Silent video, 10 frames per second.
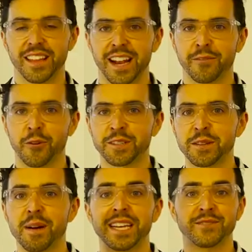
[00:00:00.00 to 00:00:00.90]
And of course,
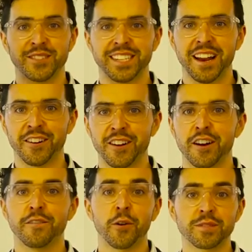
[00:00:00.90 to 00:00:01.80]
the pass-fail standard
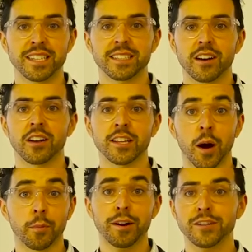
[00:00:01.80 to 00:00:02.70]
focuses on the
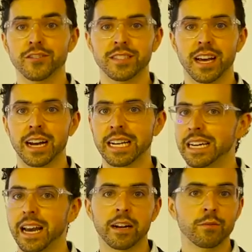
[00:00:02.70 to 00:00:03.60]
operational side,
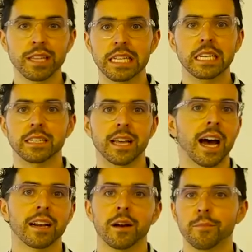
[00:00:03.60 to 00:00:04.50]
and it really does
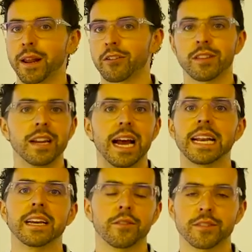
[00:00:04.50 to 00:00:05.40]
that better than
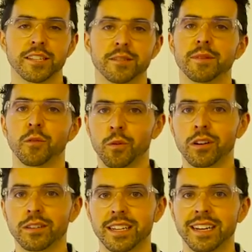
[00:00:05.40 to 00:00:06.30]
any other system in the
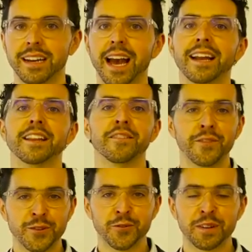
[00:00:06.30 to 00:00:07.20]
world. And in the
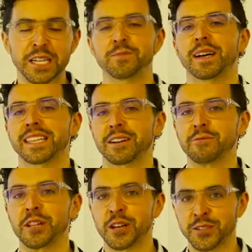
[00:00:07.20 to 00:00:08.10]
future, we expect that it
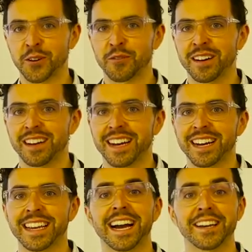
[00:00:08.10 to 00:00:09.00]
will also uh,
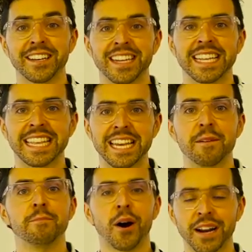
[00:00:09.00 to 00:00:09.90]
calculate the
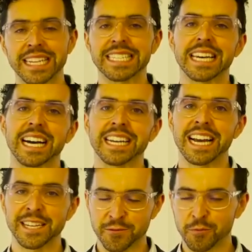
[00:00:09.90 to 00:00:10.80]
embodied side
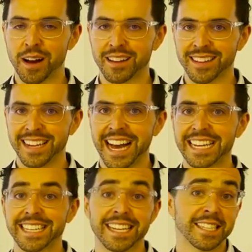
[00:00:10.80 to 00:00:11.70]
as well,
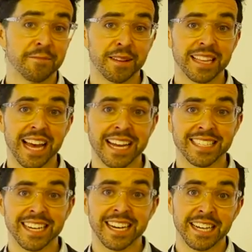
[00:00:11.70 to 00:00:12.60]
as that's something
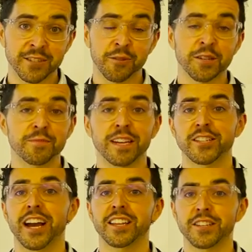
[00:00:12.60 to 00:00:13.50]
that uh, is going to be a
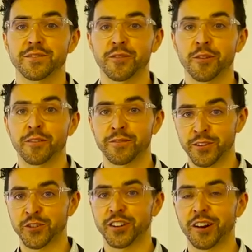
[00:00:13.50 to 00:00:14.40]
challenge for
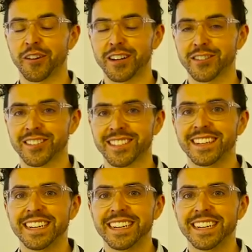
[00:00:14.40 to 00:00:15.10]
future generations.